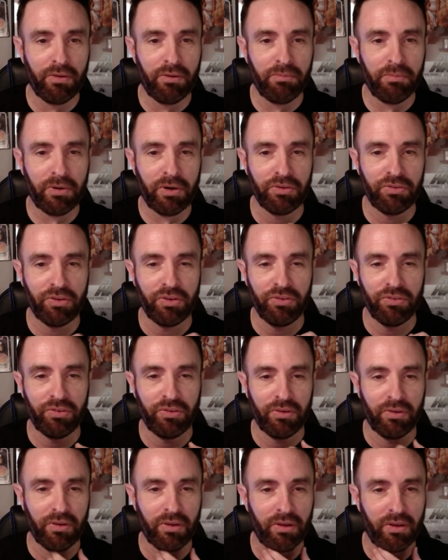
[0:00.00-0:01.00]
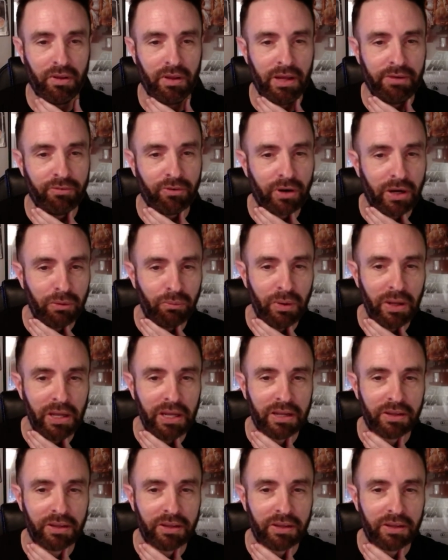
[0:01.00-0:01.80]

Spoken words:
Mary says, have a great week.